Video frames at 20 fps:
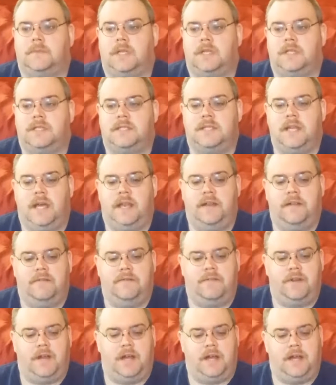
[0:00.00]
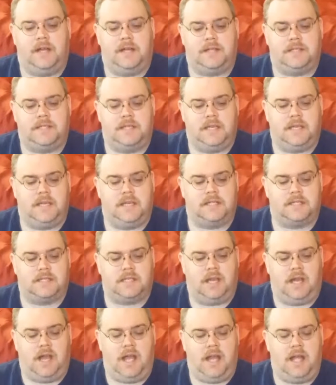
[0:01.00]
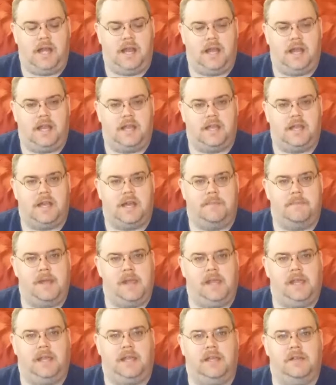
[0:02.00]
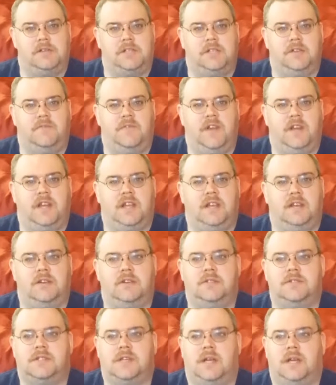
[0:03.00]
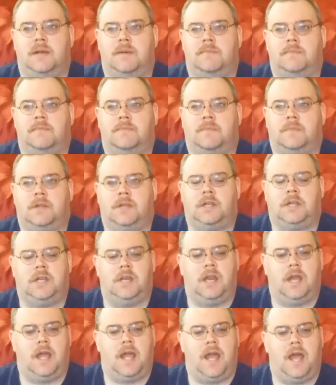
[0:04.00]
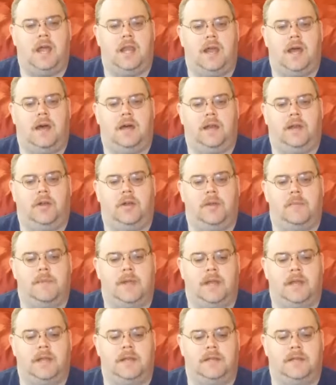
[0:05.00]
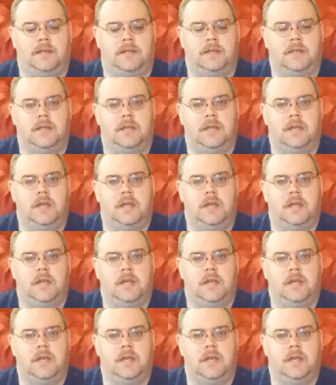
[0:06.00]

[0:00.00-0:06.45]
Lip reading: Instead of sitting inside and making YouTube videos, I'm going to head out here in a minute and